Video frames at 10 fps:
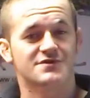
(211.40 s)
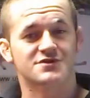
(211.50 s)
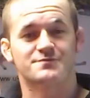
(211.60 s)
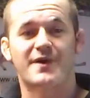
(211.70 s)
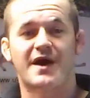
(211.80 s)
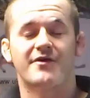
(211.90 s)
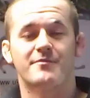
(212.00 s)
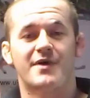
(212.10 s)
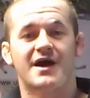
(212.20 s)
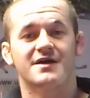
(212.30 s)
Just bear
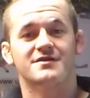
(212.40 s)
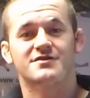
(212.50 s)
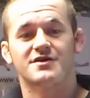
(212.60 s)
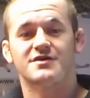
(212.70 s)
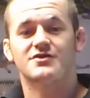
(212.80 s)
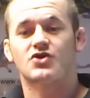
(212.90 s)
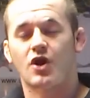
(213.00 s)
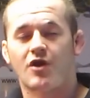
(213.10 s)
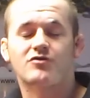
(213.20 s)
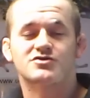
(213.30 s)
in mind that the
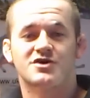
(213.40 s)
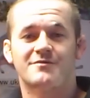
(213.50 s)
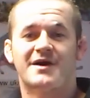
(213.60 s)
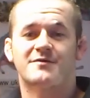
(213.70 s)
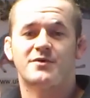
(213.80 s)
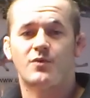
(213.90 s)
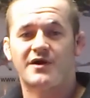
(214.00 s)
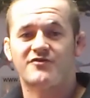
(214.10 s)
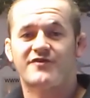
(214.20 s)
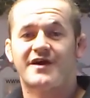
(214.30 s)
long-term animal
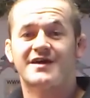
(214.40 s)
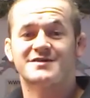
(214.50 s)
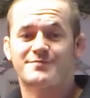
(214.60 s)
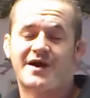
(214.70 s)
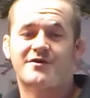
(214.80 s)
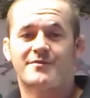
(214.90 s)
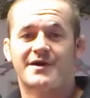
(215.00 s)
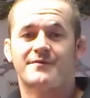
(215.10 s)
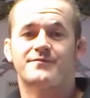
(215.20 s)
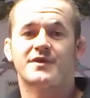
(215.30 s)
welfare is
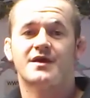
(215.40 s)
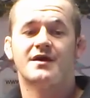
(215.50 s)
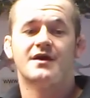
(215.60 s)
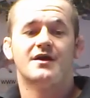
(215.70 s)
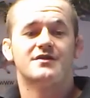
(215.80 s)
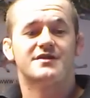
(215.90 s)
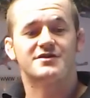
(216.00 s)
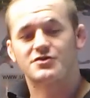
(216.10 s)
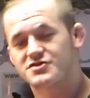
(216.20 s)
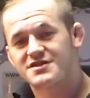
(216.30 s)
paramount.
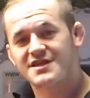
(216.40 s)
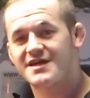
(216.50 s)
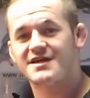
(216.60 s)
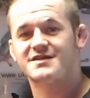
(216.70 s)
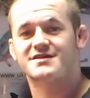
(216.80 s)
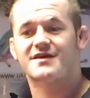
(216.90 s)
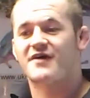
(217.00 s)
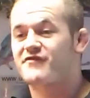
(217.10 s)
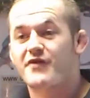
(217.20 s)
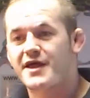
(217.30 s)
It doesn't need
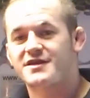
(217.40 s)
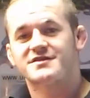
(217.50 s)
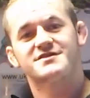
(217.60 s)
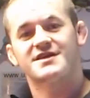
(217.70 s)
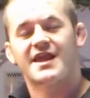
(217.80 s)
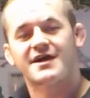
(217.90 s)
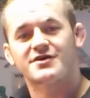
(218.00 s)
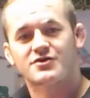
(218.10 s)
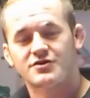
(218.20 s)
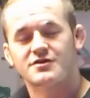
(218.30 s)
a friend to lay
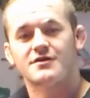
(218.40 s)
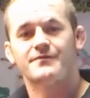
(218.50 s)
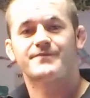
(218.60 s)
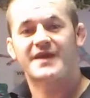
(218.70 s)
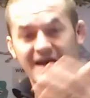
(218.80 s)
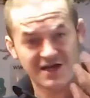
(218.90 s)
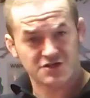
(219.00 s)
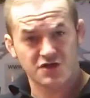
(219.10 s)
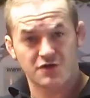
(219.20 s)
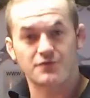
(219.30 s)
and cuddle. It
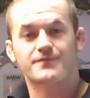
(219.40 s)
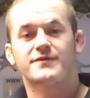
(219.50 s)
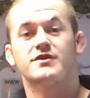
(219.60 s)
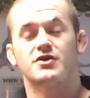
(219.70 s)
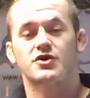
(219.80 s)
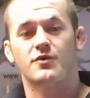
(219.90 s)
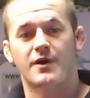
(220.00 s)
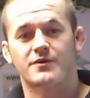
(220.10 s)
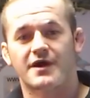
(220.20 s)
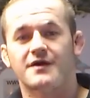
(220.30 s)
has you, the new
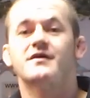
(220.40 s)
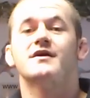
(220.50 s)
owner.